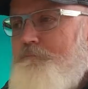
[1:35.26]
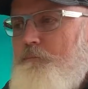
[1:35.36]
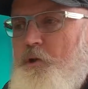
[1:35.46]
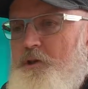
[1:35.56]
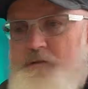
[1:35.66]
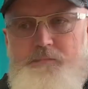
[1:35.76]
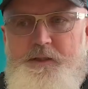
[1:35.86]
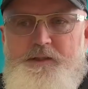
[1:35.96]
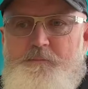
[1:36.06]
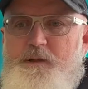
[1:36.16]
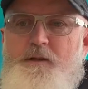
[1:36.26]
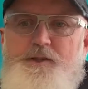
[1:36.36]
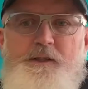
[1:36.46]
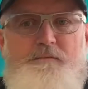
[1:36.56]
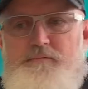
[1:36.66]
what you can bring to the
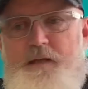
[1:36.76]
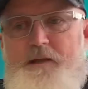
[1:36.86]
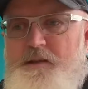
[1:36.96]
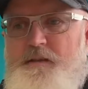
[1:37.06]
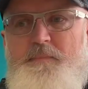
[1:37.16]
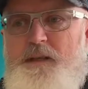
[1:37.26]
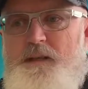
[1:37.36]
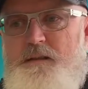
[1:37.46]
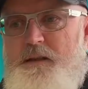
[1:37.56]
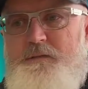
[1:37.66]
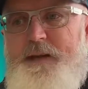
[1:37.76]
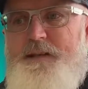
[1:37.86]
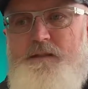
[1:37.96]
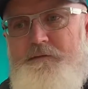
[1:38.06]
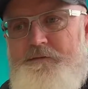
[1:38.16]
project, how you can be
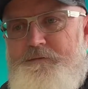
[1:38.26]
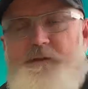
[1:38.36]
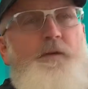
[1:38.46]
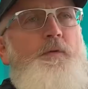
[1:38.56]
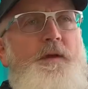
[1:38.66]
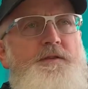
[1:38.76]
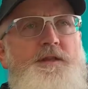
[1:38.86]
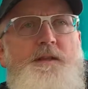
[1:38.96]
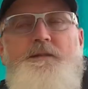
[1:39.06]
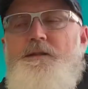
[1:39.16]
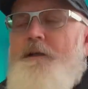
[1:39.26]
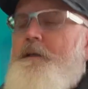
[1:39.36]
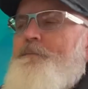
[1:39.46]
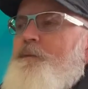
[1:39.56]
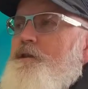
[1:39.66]
innovative, and all those things.
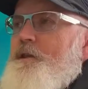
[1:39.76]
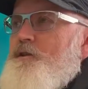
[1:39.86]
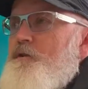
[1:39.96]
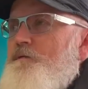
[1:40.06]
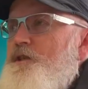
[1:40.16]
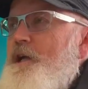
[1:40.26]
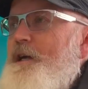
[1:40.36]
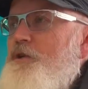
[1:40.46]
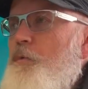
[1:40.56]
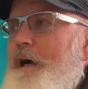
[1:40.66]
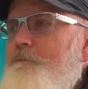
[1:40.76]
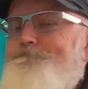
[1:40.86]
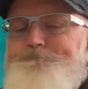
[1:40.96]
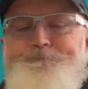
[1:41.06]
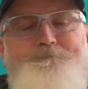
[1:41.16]
So that's sort of stage
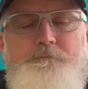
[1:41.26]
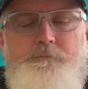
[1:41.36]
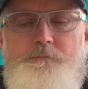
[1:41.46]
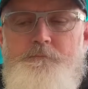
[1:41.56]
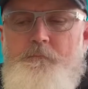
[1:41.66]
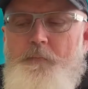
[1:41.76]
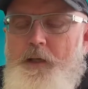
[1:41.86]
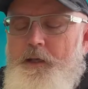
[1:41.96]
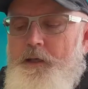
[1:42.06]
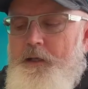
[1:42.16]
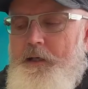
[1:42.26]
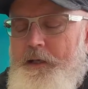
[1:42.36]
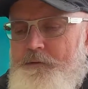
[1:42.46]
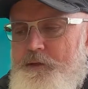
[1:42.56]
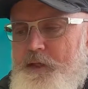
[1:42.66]
1.
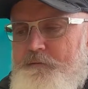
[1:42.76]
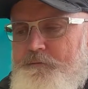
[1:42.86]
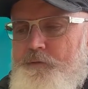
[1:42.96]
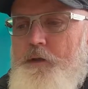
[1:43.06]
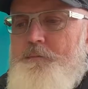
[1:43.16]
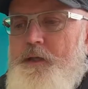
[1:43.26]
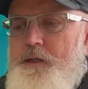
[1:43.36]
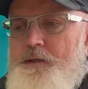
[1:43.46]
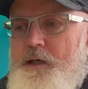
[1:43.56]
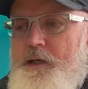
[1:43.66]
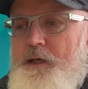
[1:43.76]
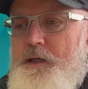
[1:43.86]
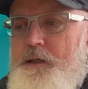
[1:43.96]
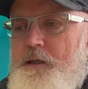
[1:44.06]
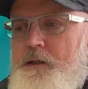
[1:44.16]
And then from there
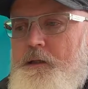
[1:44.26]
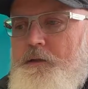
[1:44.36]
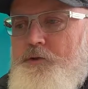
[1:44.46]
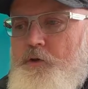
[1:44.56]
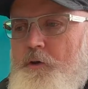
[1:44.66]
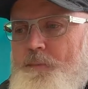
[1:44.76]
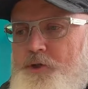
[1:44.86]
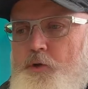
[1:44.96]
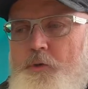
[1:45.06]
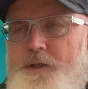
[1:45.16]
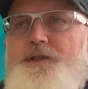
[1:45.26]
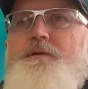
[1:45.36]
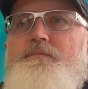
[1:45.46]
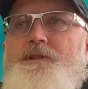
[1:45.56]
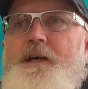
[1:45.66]
they drew up a
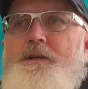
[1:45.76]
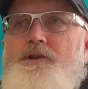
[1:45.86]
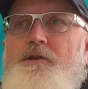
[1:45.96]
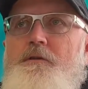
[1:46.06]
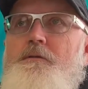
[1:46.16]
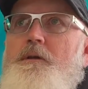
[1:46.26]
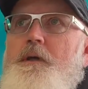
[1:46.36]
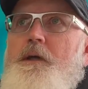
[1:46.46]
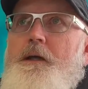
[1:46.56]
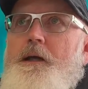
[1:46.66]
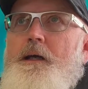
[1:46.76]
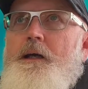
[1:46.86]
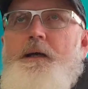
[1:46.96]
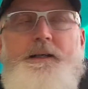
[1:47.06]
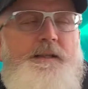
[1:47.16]
shortlist, stage 2.
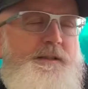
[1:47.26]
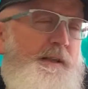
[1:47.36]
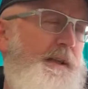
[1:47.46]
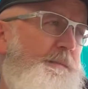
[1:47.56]
I can't tell you how